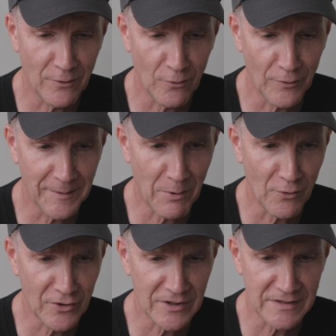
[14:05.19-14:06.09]
hold the
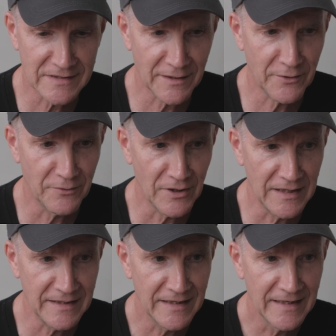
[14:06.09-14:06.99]
pockets
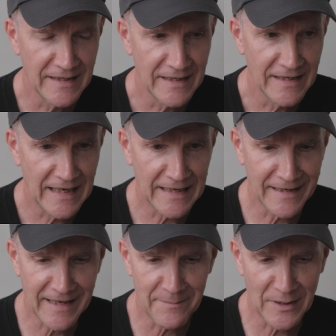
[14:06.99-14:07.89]
securely and the
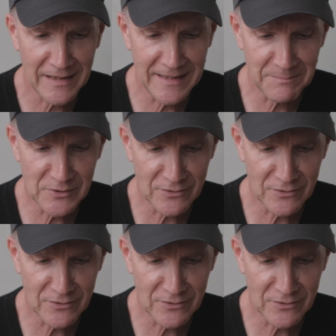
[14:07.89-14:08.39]
camera clips.